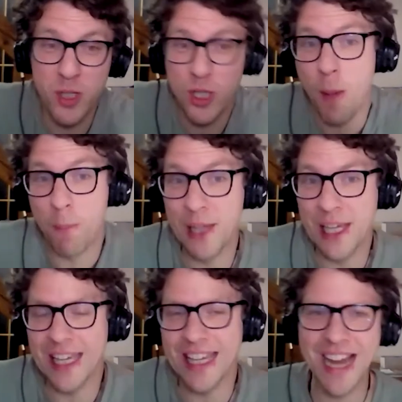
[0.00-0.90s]
stop
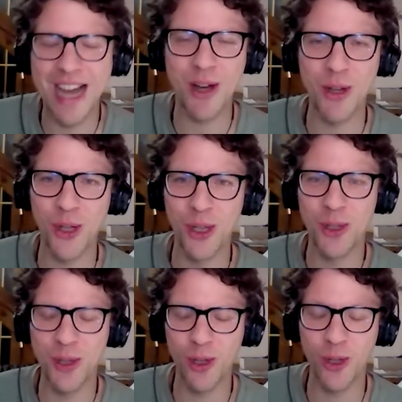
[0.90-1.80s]
blinking now,
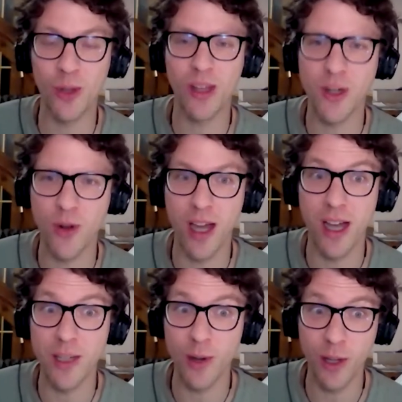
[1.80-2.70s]
you'll get dry
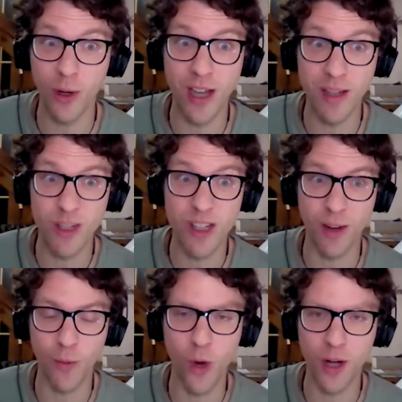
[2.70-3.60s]
eyes, right? Your eyes
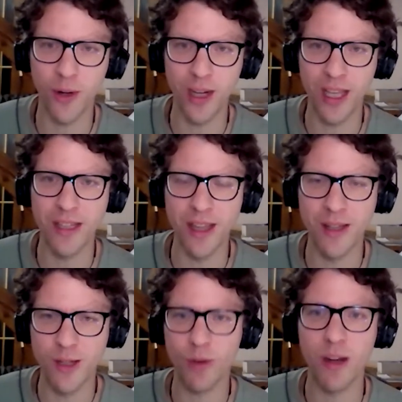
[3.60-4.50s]
start watering
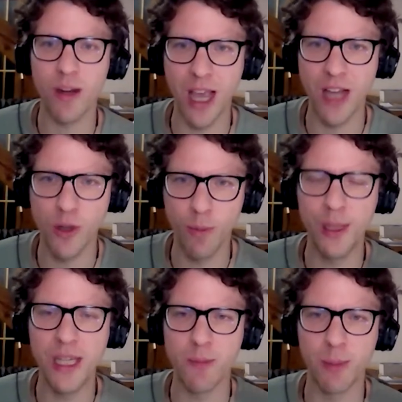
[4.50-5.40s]
and screaming at you,
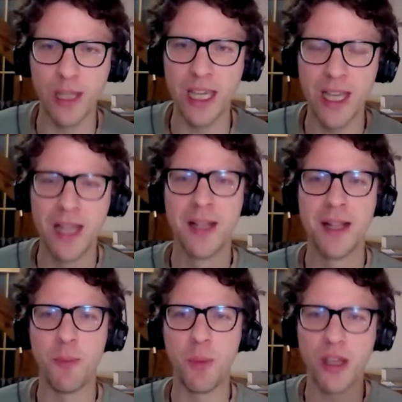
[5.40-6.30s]
please blink,
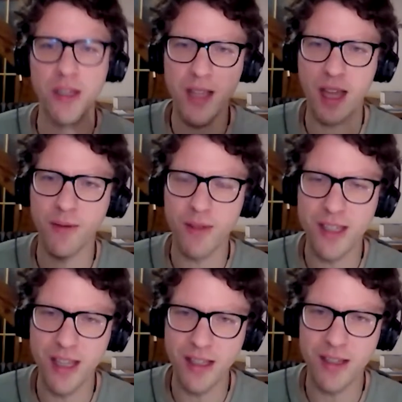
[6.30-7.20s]
because that
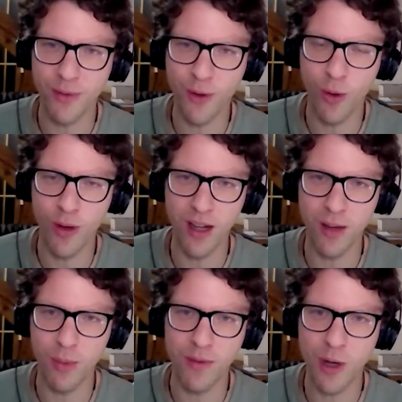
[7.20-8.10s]
sensitive
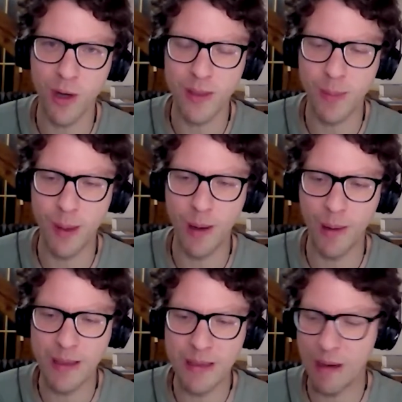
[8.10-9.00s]
cornea we've talked
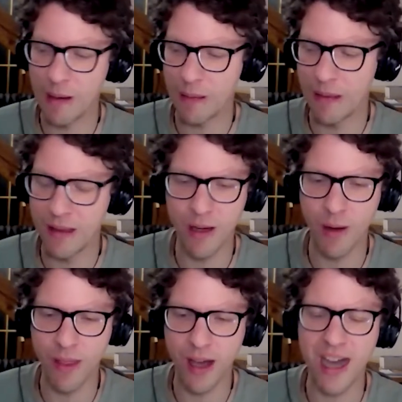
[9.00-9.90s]
about has got,
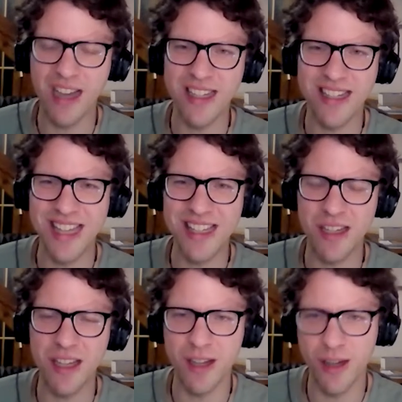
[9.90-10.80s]
the highest
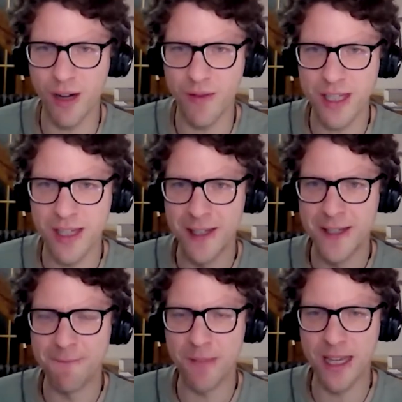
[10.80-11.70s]
density of nerves
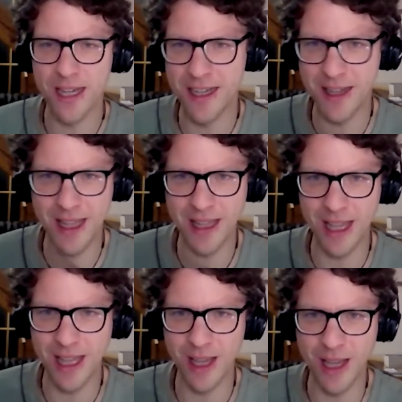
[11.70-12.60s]

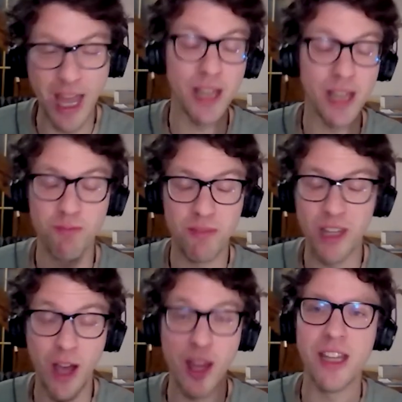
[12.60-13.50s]
in any,
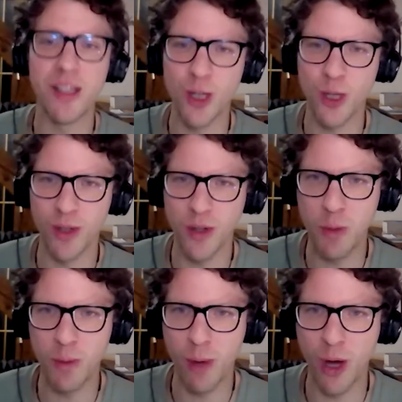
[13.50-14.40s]
any tissue in the
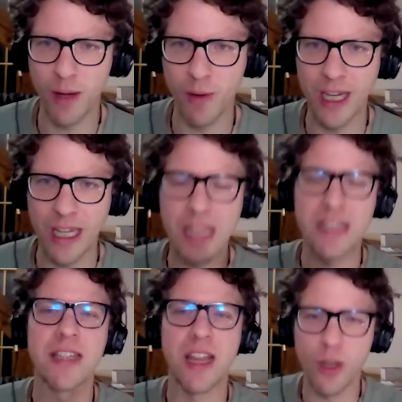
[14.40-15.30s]
human body, right? It is
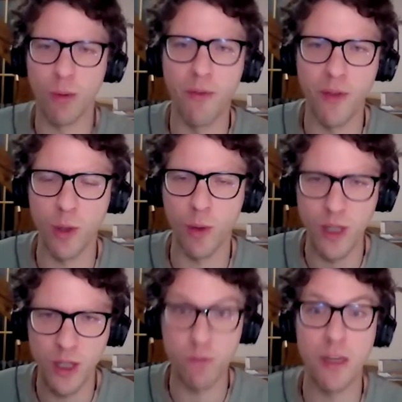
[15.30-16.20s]
essential. We're visual
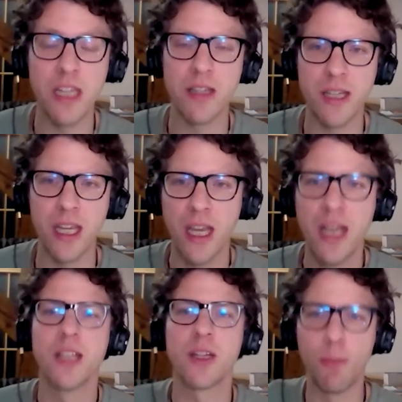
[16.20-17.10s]
creatures. We need to see.
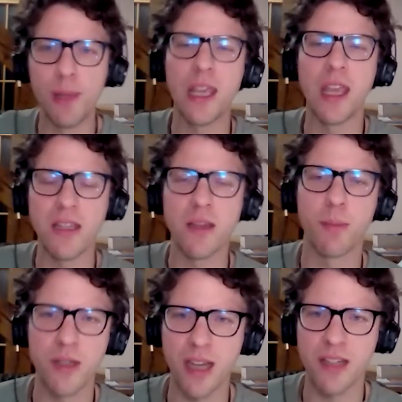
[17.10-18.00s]
So blinking is a
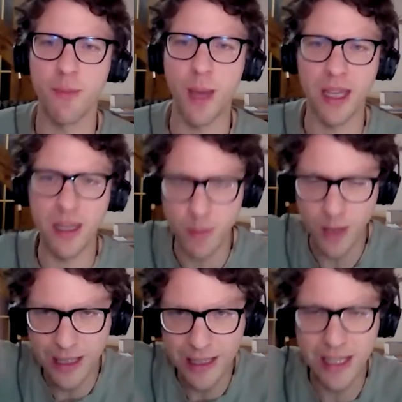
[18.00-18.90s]
protective mechanism
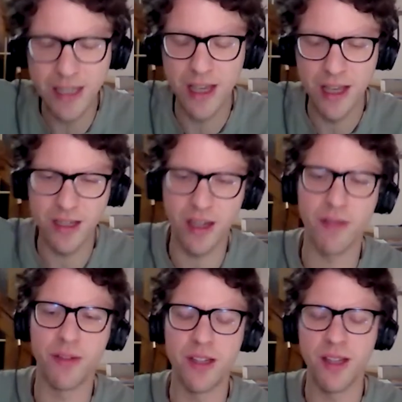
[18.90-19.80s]
to clean it, to
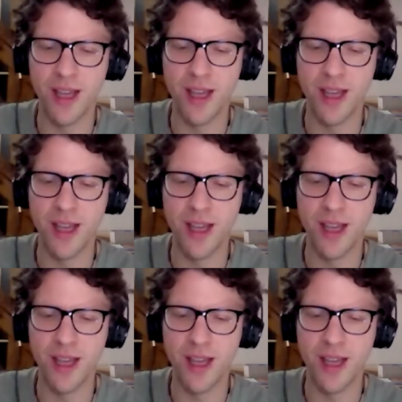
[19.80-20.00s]
cover it,